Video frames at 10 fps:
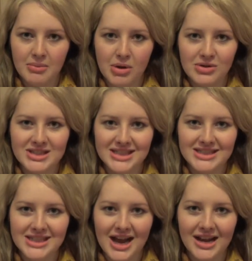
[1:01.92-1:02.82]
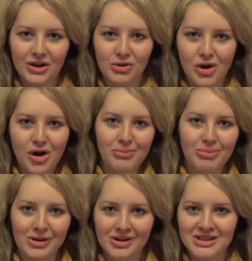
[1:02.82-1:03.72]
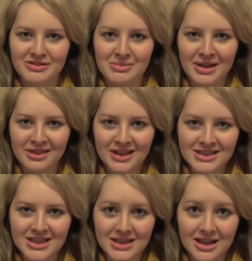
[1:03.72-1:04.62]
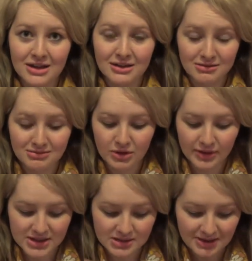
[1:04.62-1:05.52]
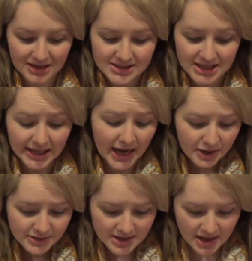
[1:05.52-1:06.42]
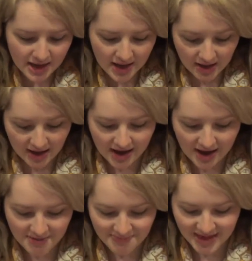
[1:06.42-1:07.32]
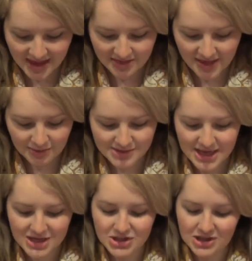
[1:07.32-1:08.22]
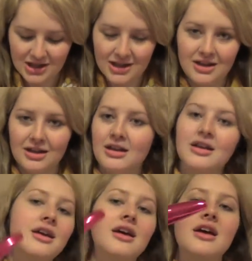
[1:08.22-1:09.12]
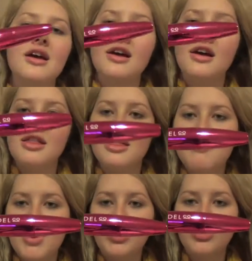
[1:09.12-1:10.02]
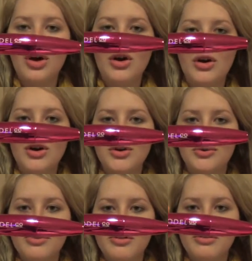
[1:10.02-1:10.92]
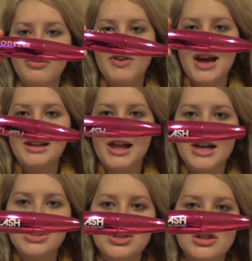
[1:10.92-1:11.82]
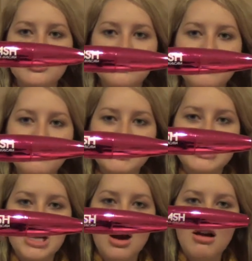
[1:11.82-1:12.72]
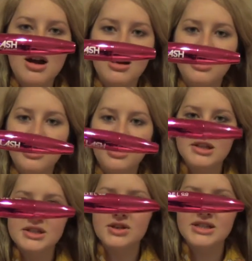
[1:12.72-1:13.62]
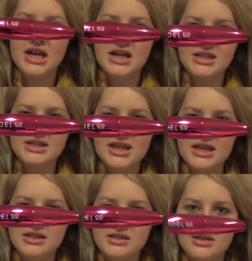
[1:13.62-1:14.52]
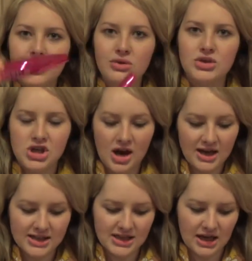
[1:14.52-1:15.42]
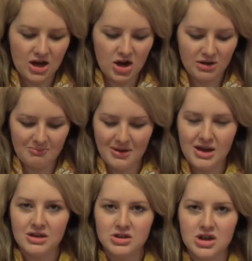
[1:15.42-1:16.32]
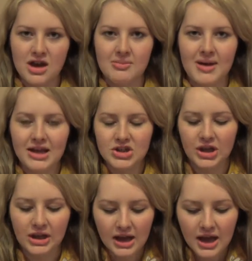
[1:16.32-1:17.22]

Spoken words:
most exciting or hot product of the month is that they're going to be sending out. And that was actually the Model Co. Fat Lash Mascara. Sorry, it's hard to see because it's so shiny. It's like a hot pink shiny packaging.